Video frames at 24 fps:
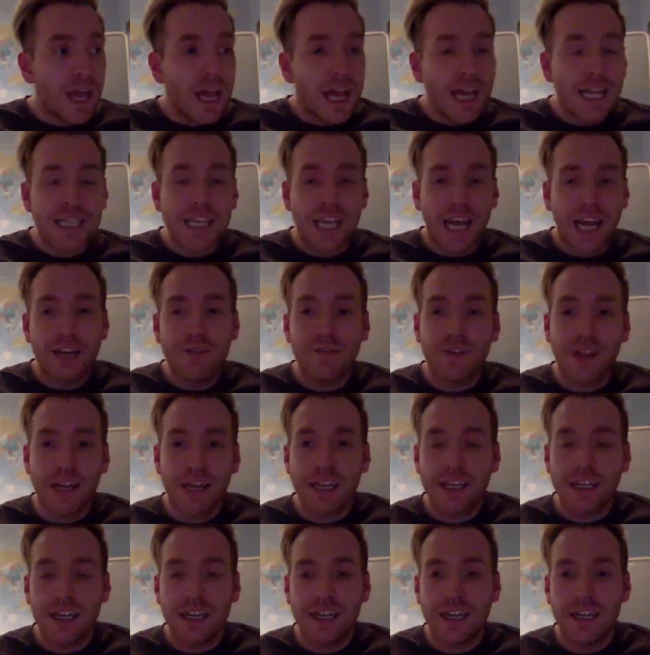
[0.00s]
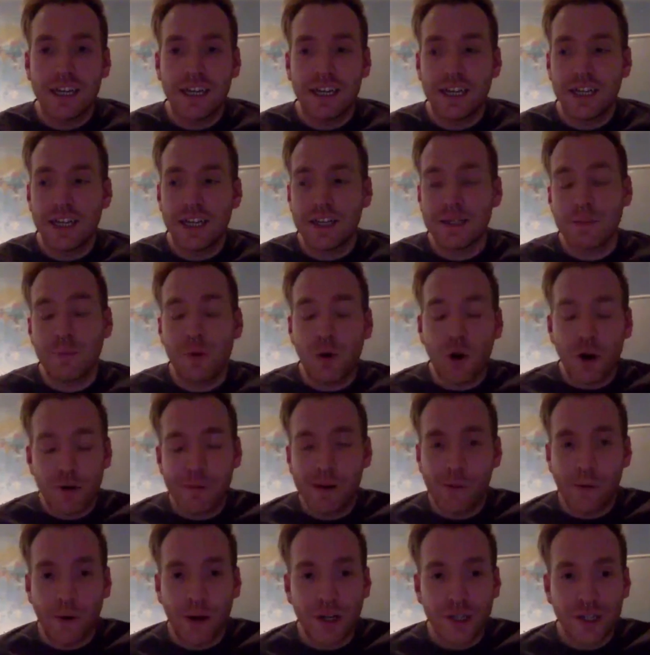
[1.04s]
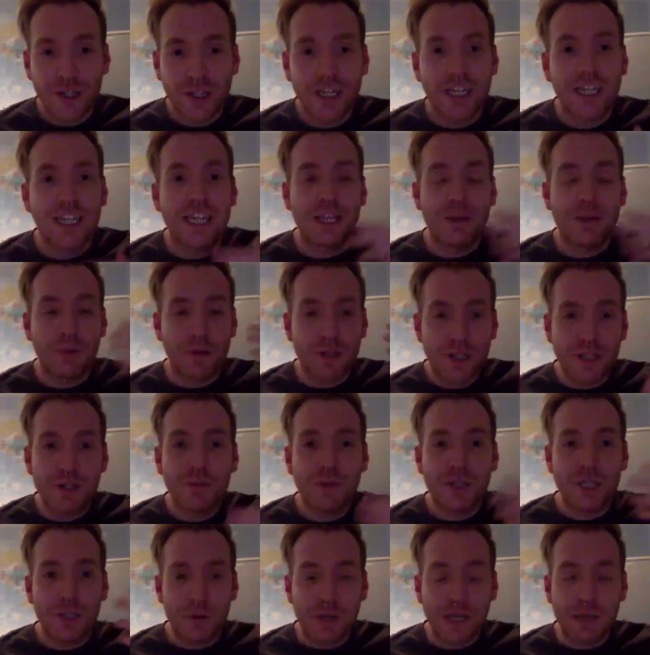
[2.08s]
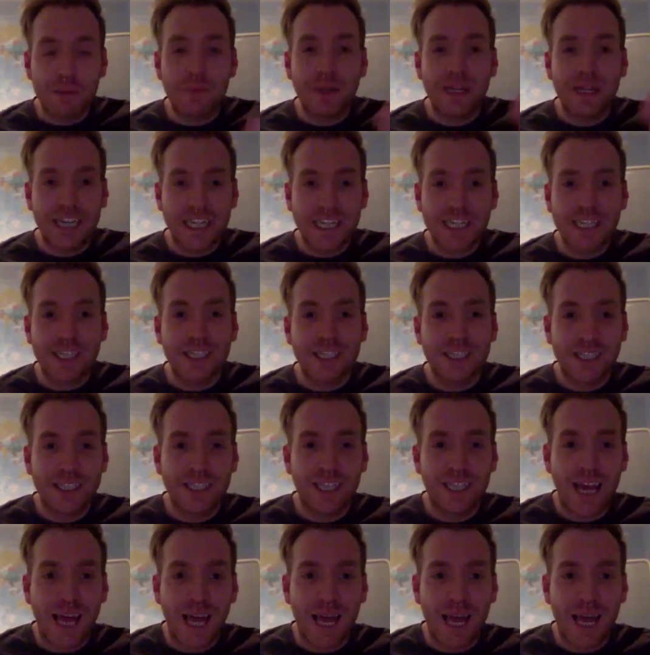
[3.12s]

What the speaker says: It's kind of like, there's a program I watch, and they were doing a political